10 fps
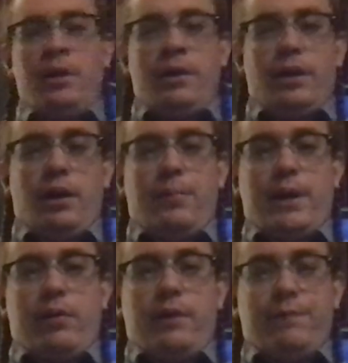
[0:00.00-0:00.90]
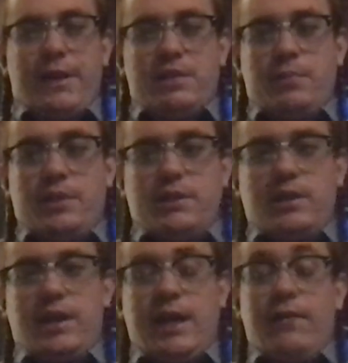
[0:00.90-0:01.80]
about investments,
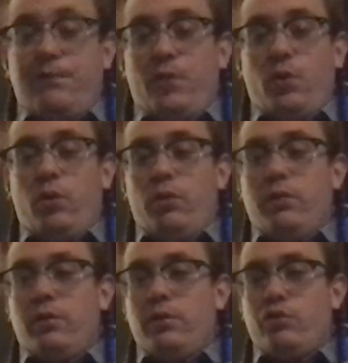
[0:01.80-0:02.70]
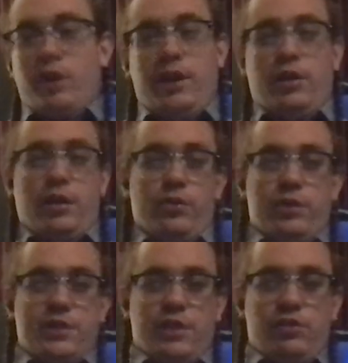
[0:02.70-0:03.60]
and I have full trading
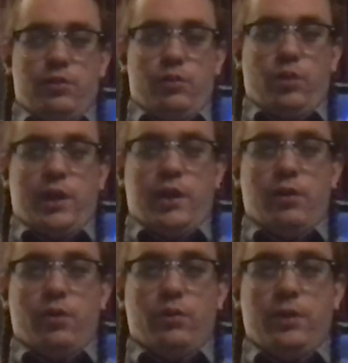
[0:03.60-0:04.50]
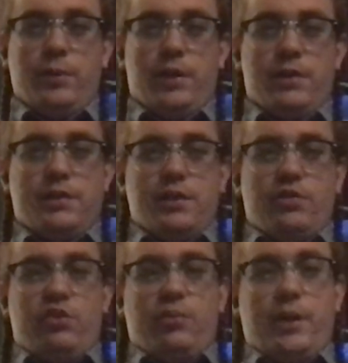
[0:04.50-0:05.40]
authorization, where I can only make
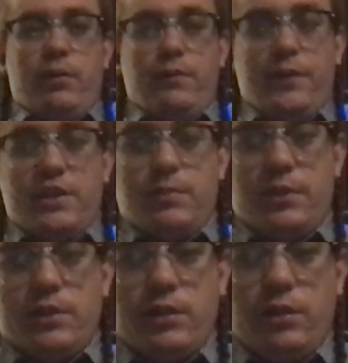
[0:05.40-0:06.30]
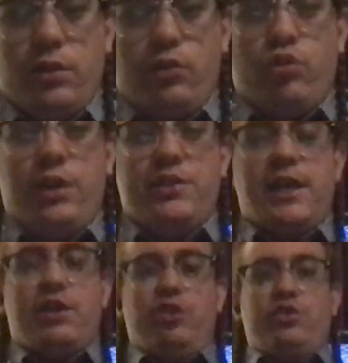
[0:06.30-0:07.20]
decisions about investments,
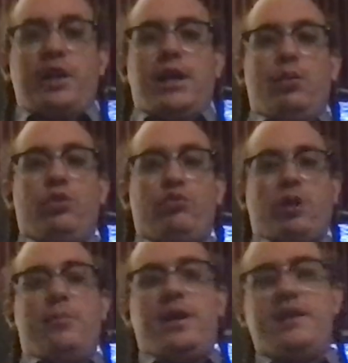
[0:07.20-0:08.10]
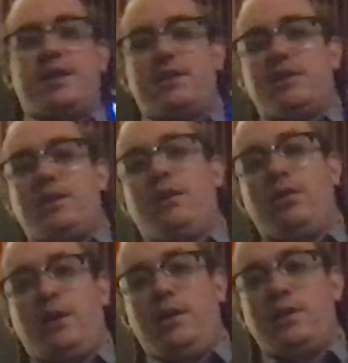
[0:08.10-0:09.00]
transactions. I can withdraw monies and
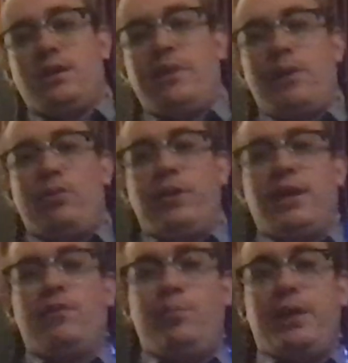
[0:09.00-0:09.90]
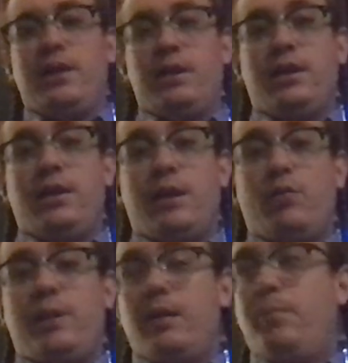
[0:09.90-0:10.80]
securities. That would
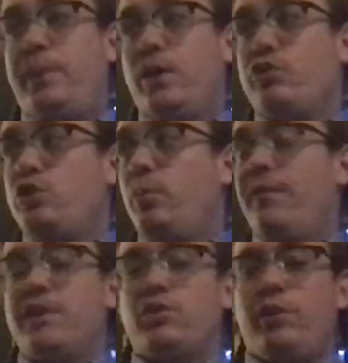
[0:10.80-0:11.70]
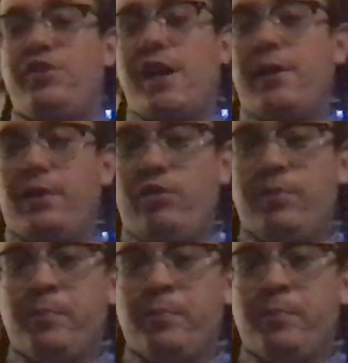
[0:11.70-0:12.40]
be a bigger supervisory challenge.